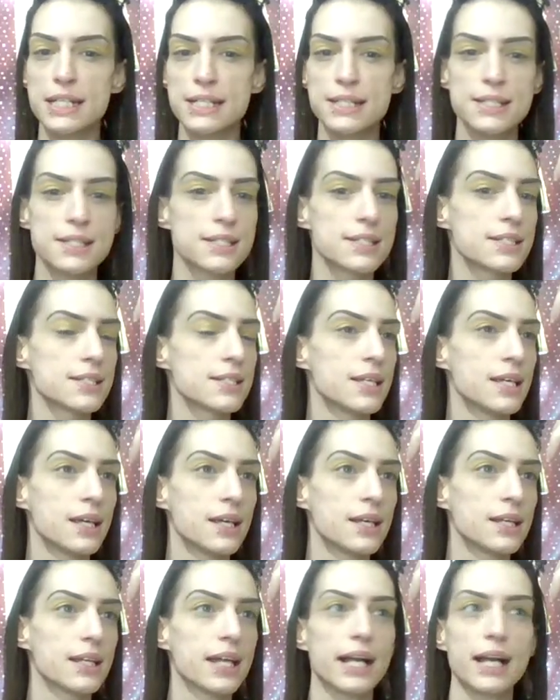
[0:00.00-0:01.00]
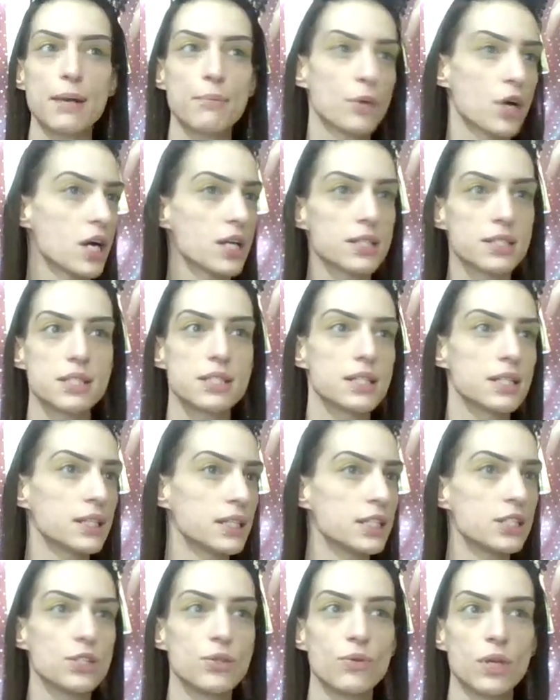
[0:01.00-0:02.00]
it's like I'm
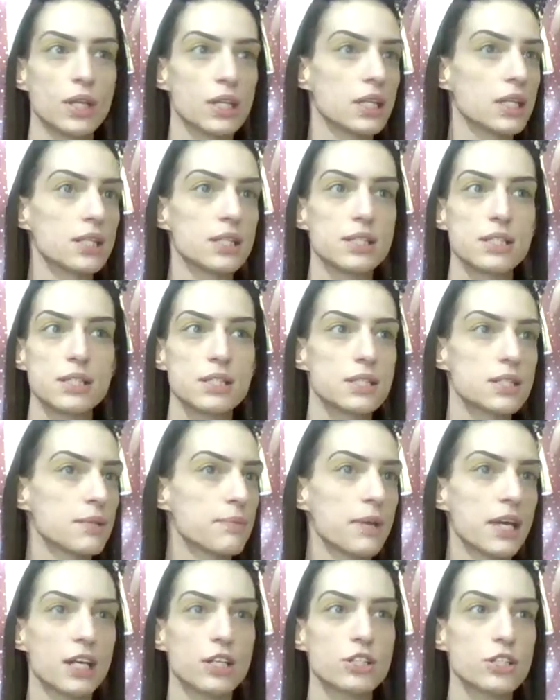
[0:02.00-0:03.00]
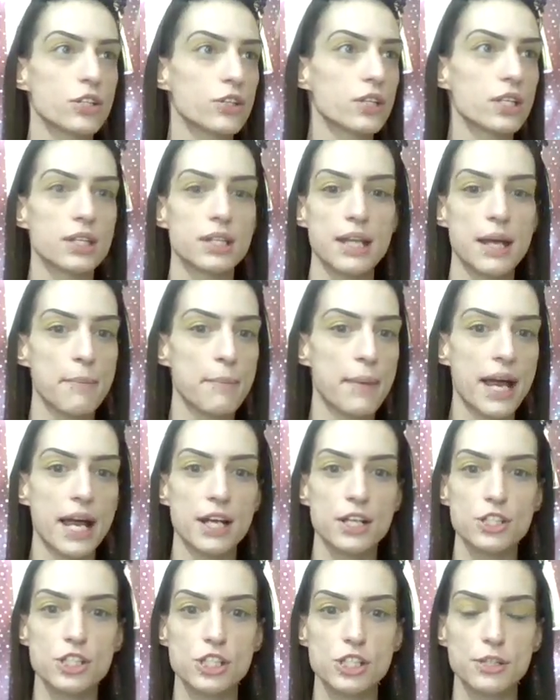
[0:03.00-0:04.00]
constantly doing this to make sure that they
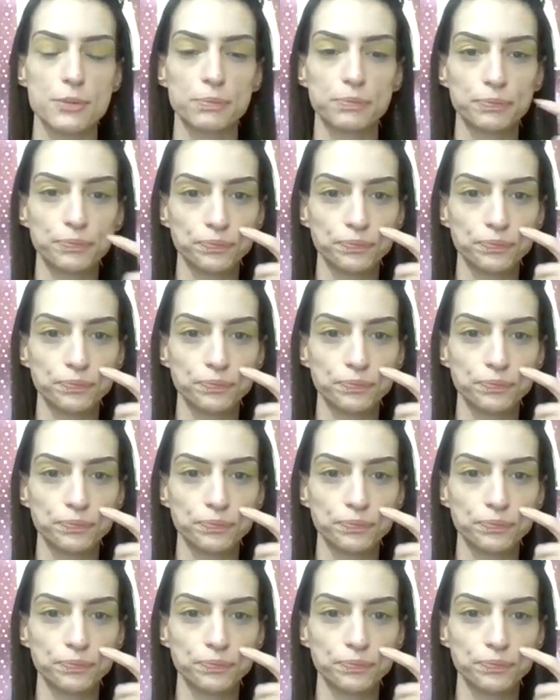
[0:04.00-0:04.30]
match.